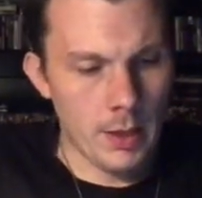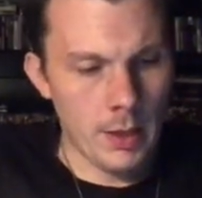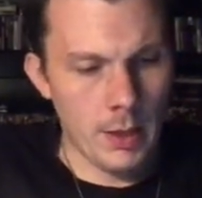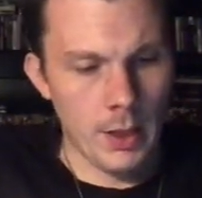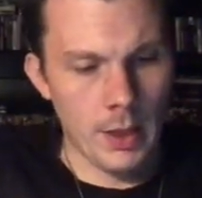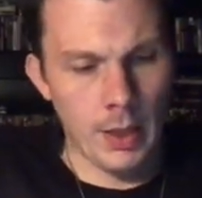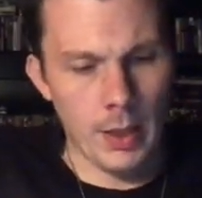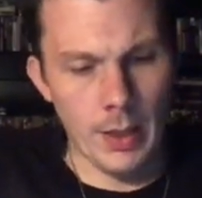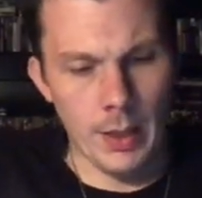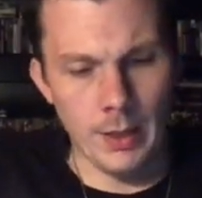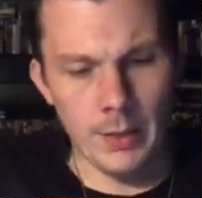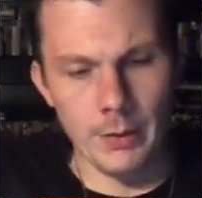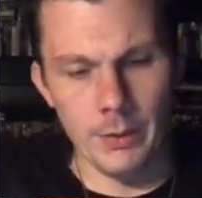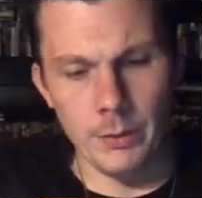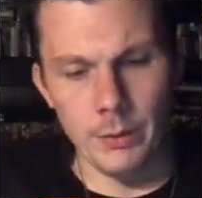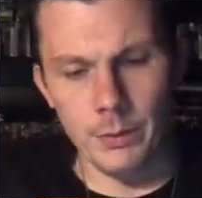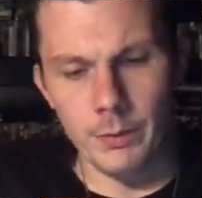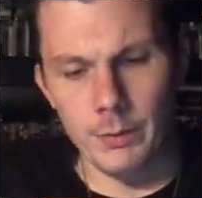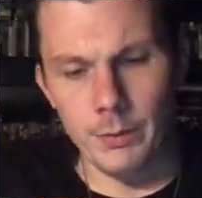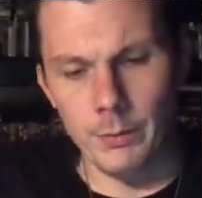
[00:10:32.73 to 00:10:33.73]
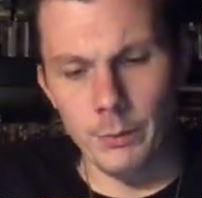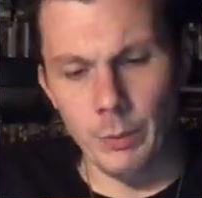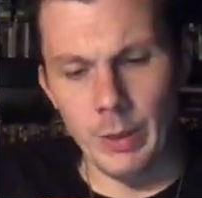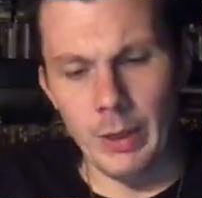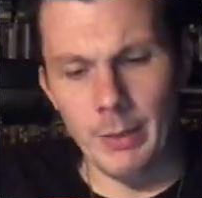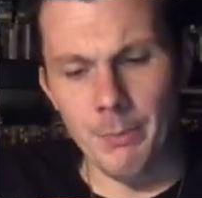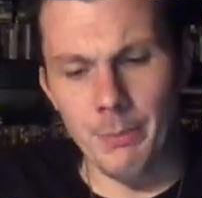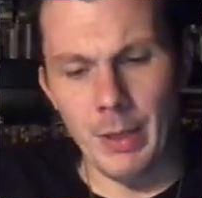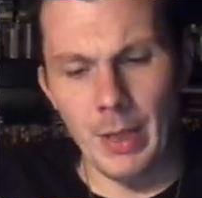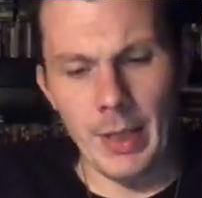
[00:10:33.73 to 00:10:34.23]
Uh,
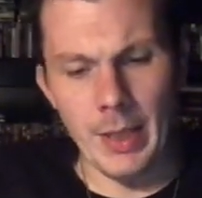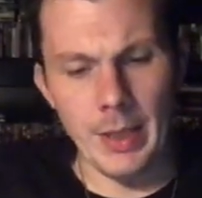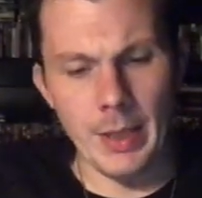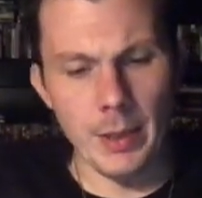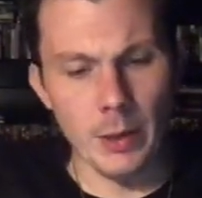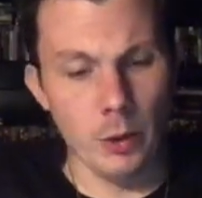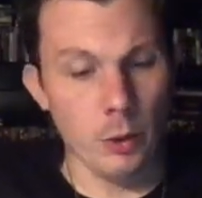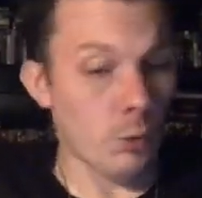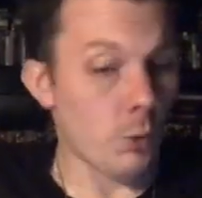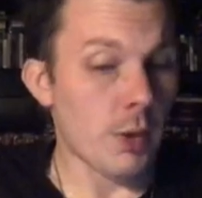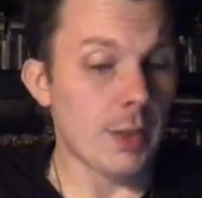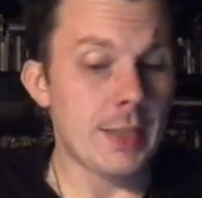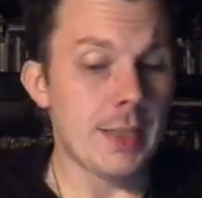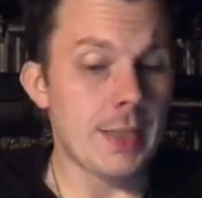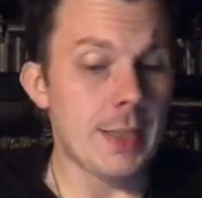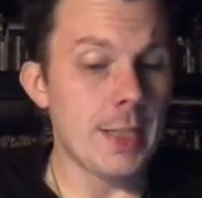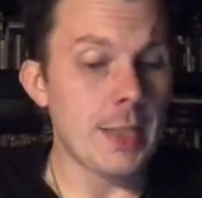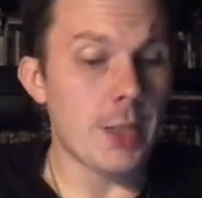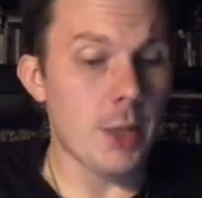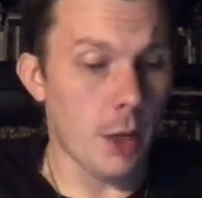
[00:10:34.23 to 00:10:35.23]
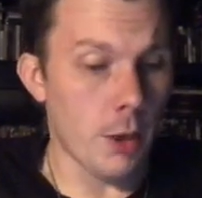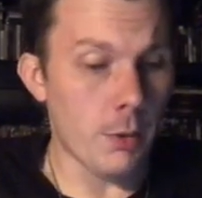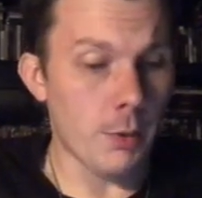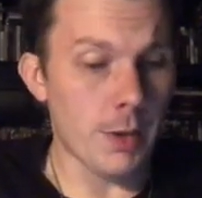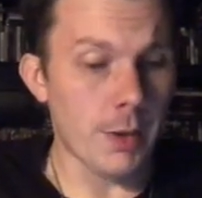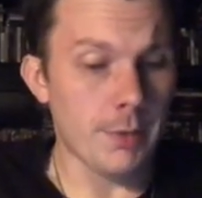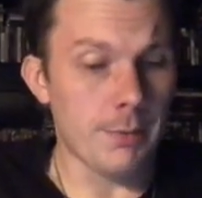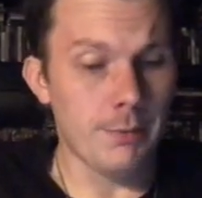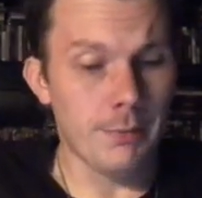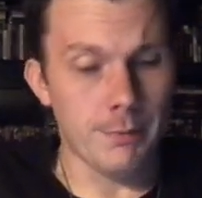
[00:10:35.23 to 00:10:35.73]
written by Lawrence D.
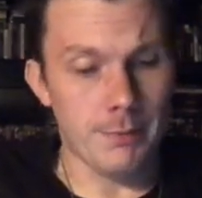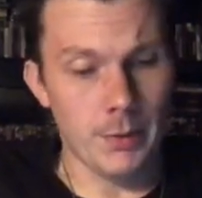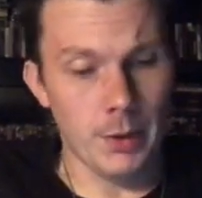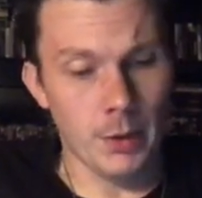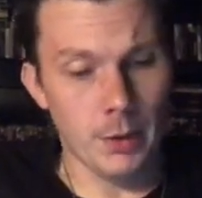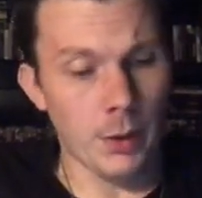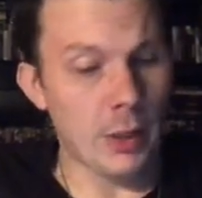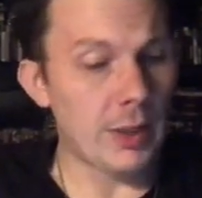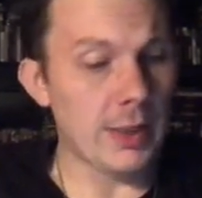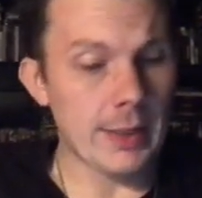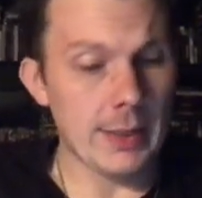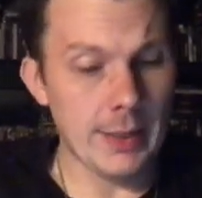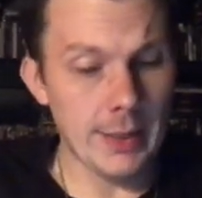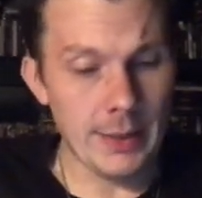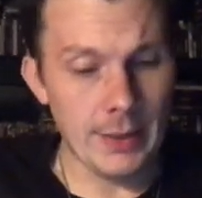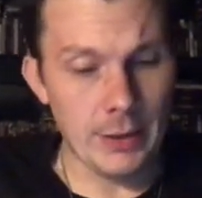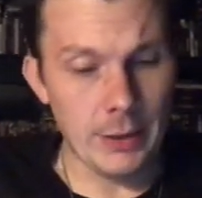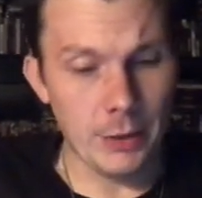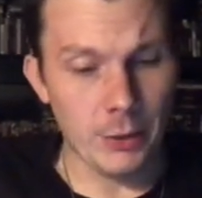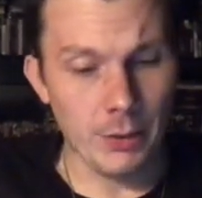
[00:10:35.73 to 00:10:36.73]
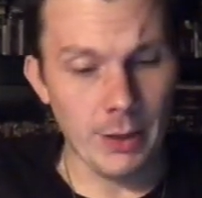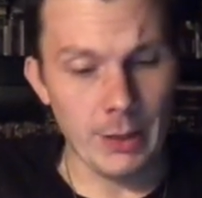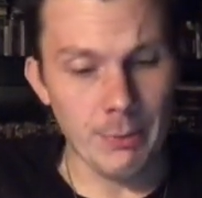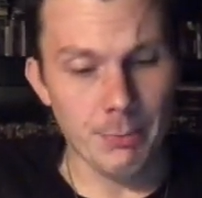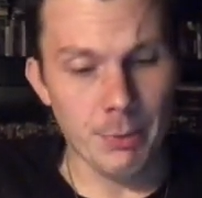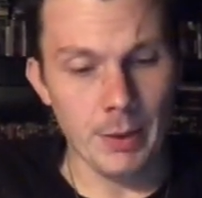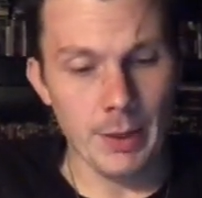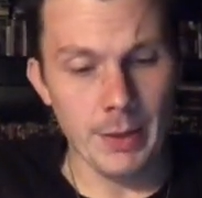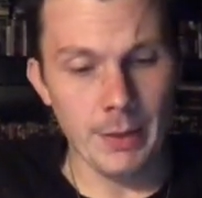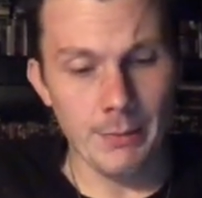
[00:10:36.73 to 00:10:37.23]
Cohen, or at least he did the
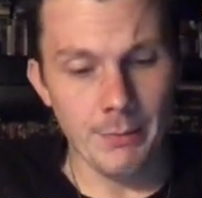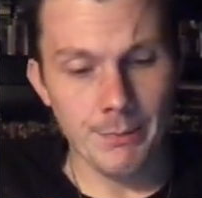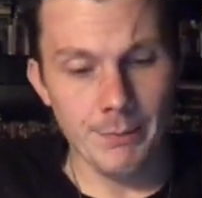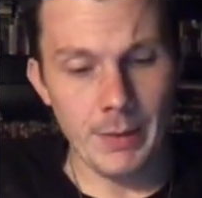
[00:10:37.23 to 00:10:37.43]
screenplay.